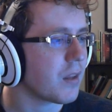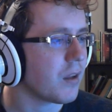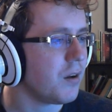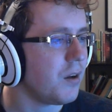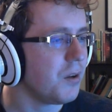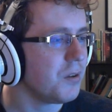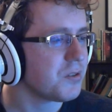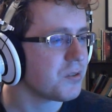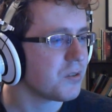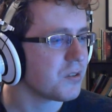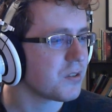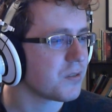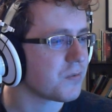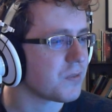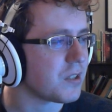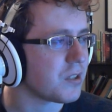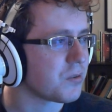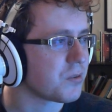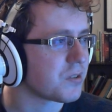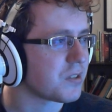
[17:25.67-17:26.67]
all sorts of
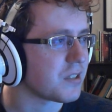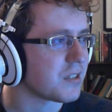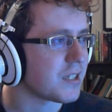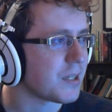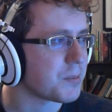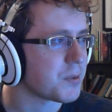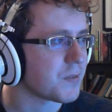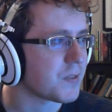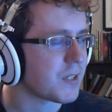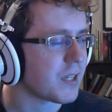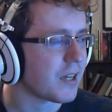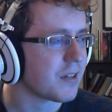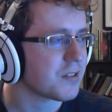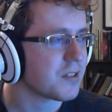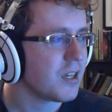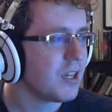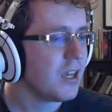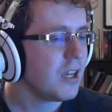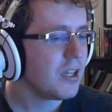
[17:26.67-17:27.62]
interesting types of attacks.